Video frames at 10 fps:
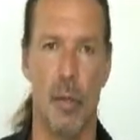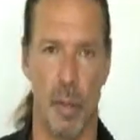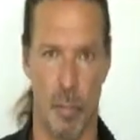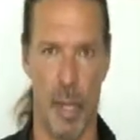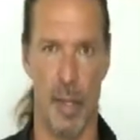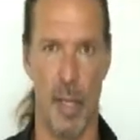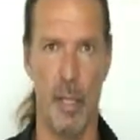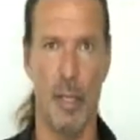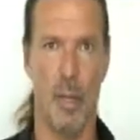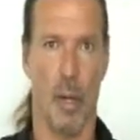You can breathe
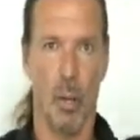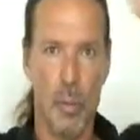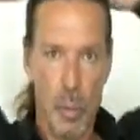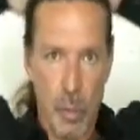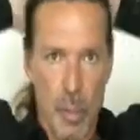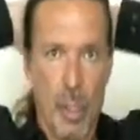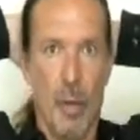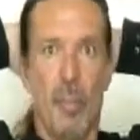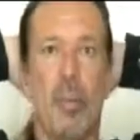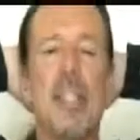in, you go,
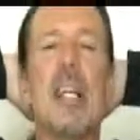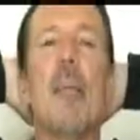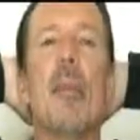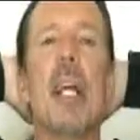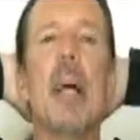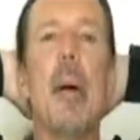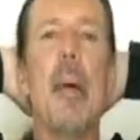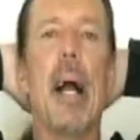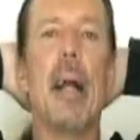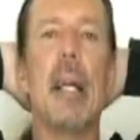here, pretend I'm laying on my
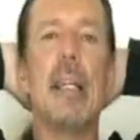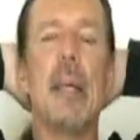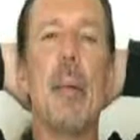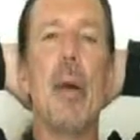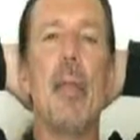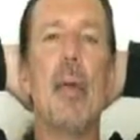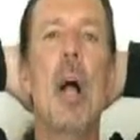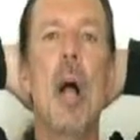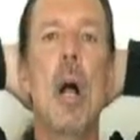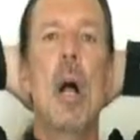back, and I take my
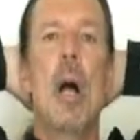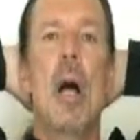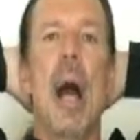breath.